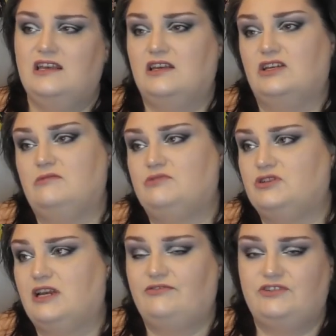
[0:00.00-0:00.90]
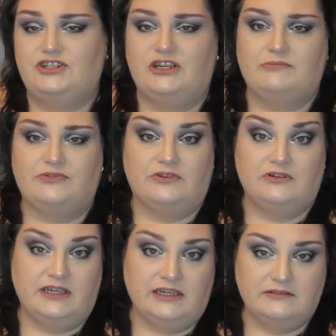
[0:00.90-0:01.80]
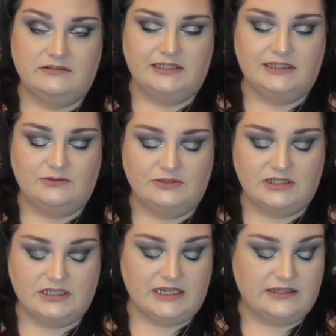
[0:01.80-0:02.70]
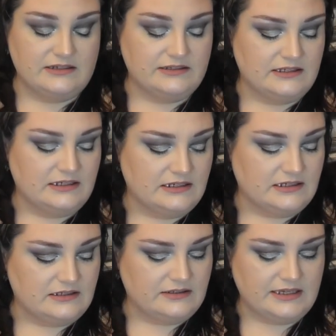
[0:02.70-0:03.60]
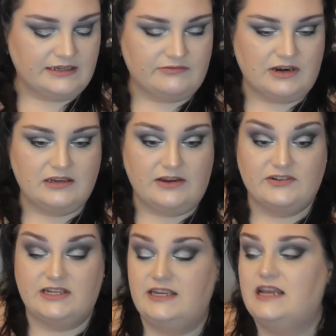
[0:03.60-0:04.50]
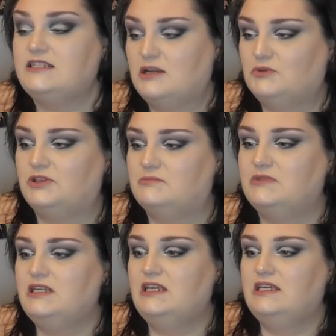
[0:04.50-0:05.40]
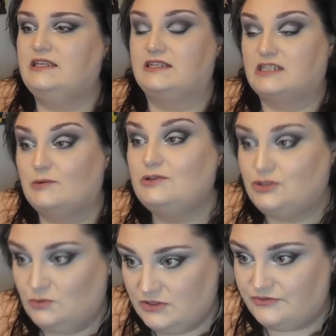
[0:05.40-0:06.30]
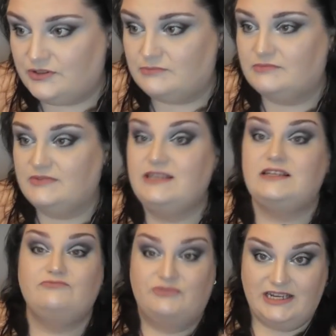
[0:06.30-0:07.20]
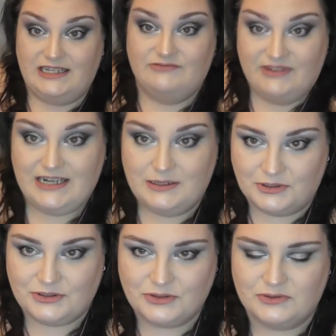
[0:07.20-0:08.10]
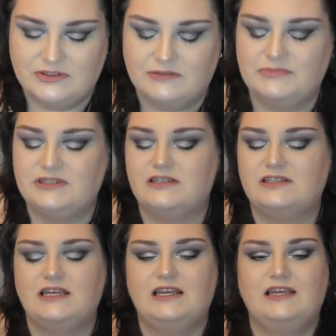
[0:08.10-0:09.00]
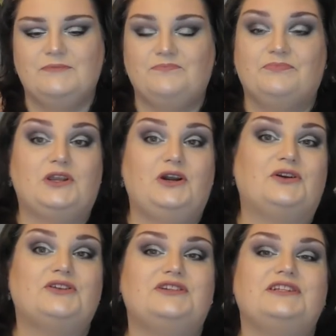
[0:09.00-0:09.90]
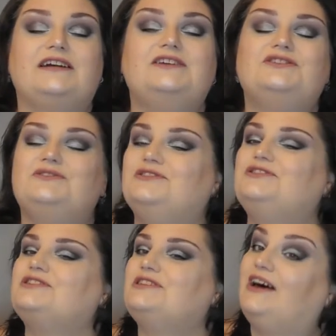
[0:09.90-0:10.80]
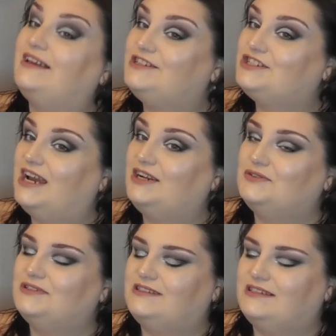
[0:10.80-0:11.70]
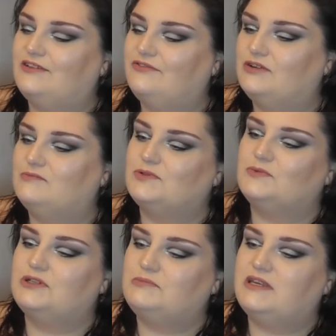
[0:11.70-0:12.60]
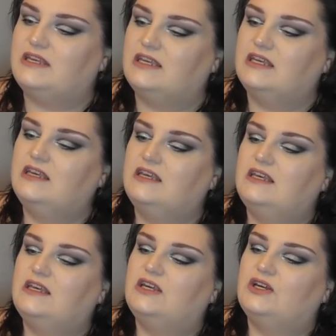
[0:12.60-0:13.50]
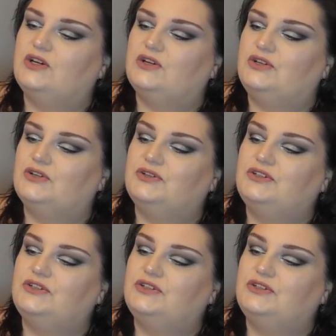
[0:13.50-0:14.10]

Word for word: hoops you have to jump through now in order to get uh, that run. You have to say, Yes, I want them. Yes, I want all of them. Yes, I really, really want all of them because gone are the days you could just like a channel and their films would appear on your